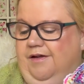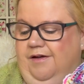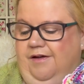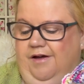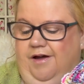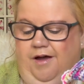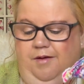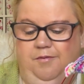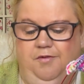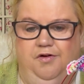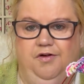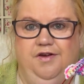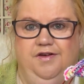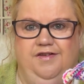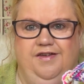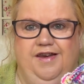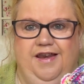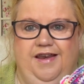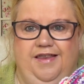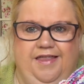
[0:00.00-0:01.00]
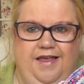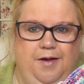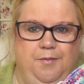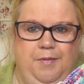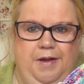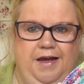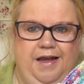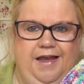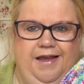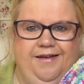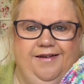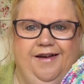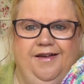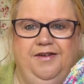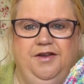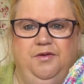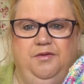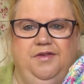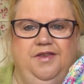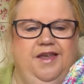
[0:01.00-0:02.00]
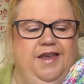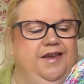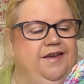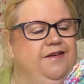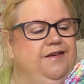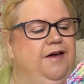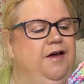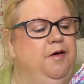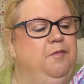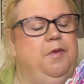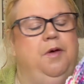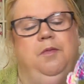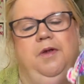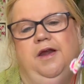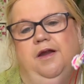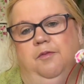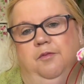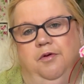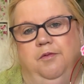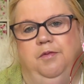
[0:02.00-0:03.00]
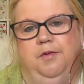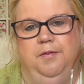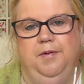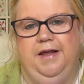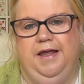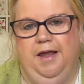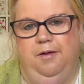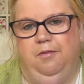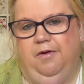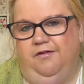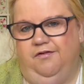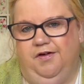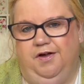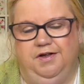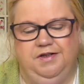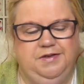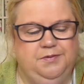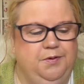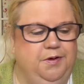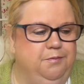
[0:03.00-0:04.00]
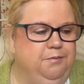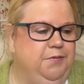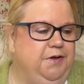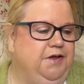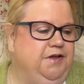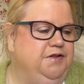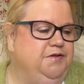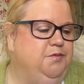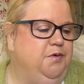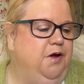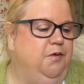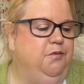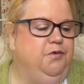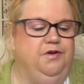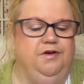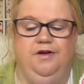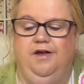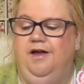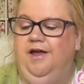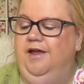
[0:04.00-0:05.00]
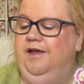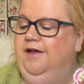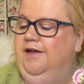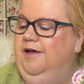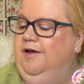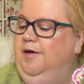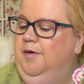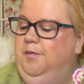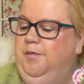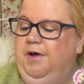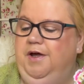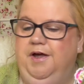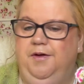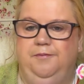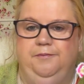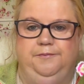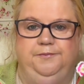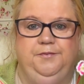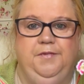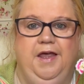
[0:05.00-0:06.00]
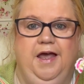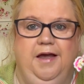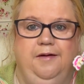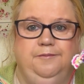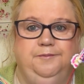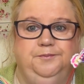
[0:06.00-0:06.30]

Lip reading: I'm not going to need that many, I don't think. I'll probably keep my first one, because why wouldn't I? But yeah,